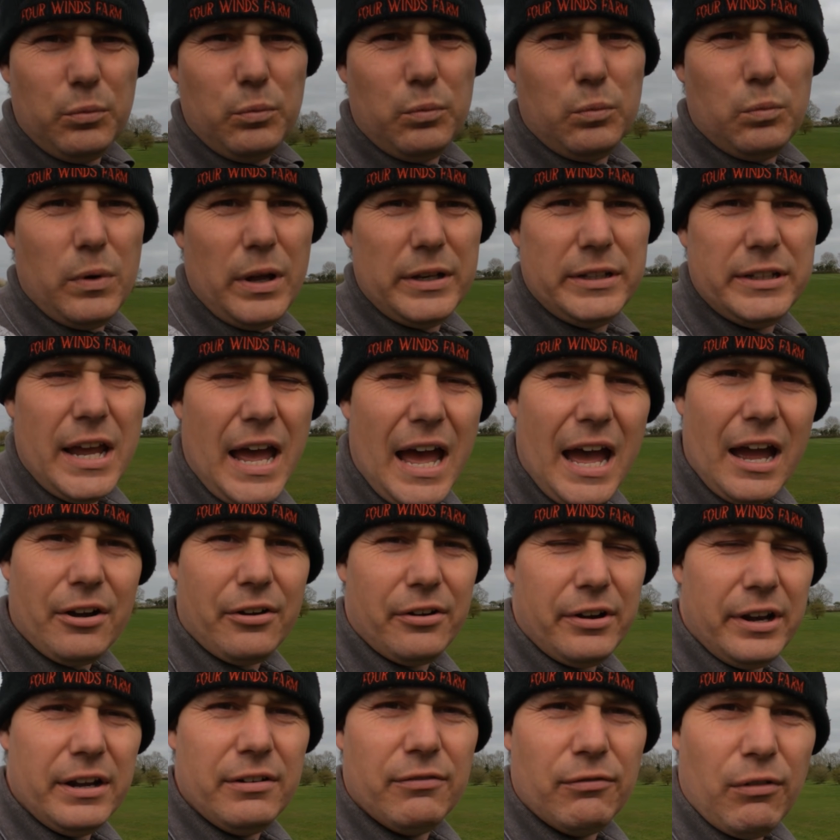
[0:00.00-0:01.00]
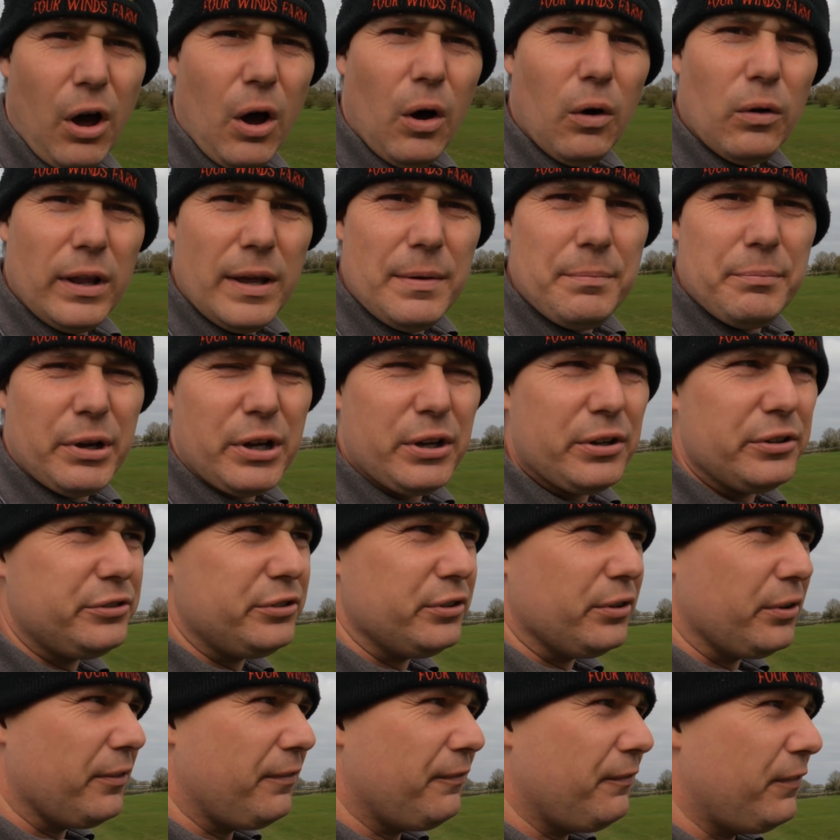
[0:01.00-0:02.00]
When you're harrowing and rolling, because
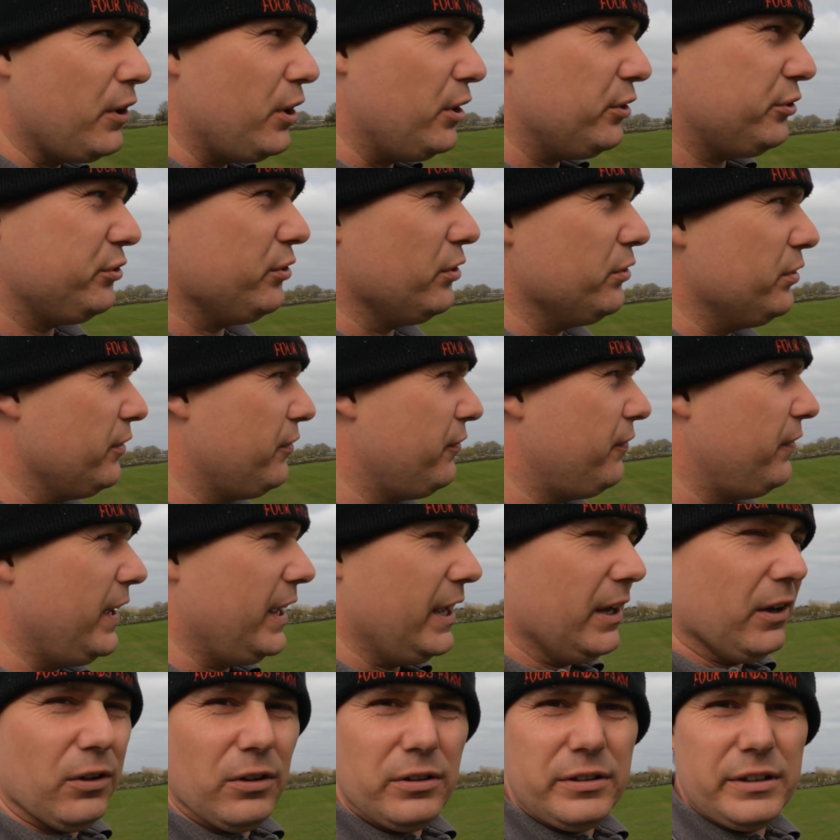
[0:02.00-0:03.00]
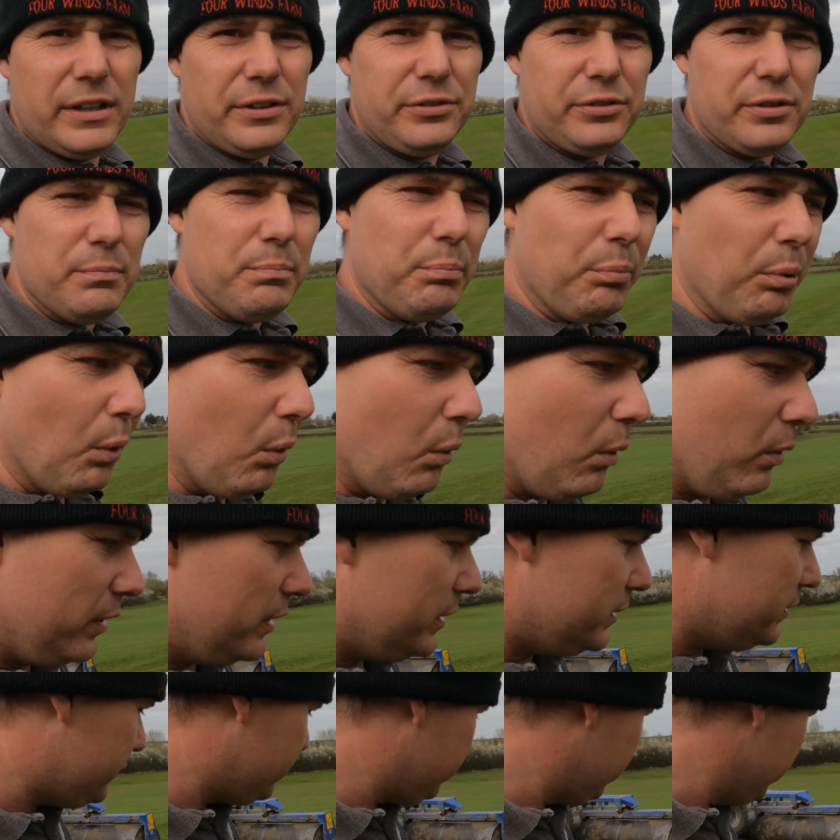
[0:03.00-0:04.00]
you're the first on the field, it's
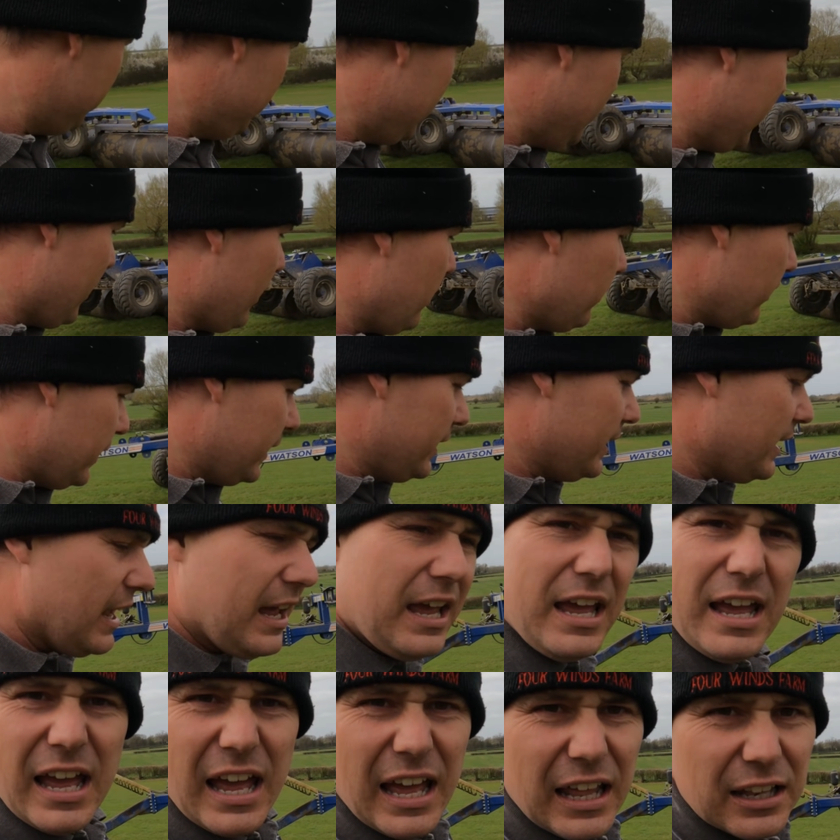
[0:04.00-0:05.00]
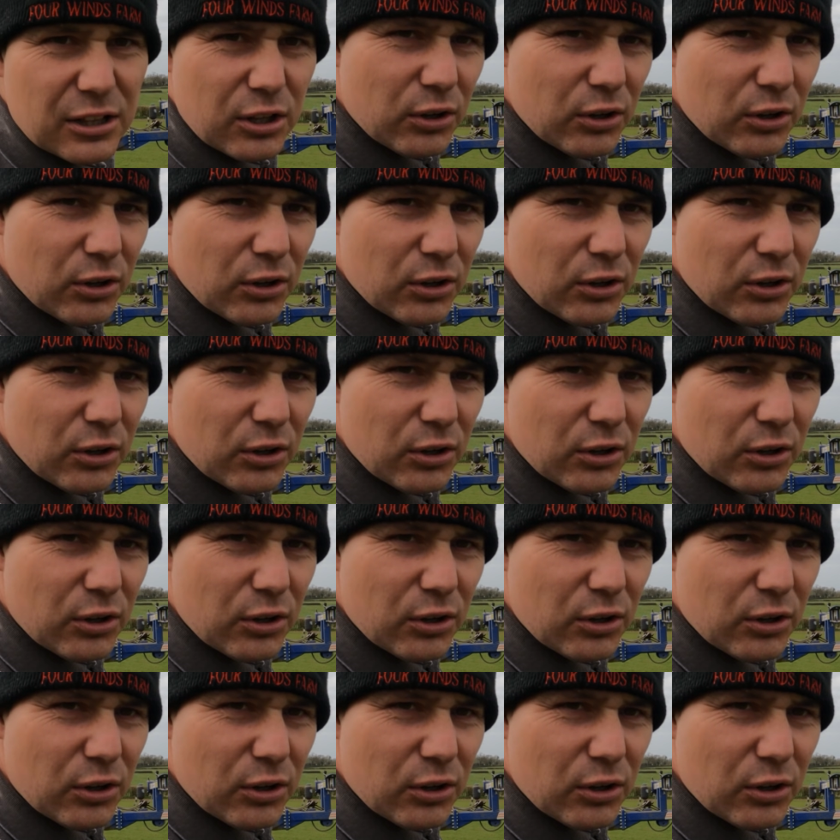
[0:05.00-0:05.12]
important to be going and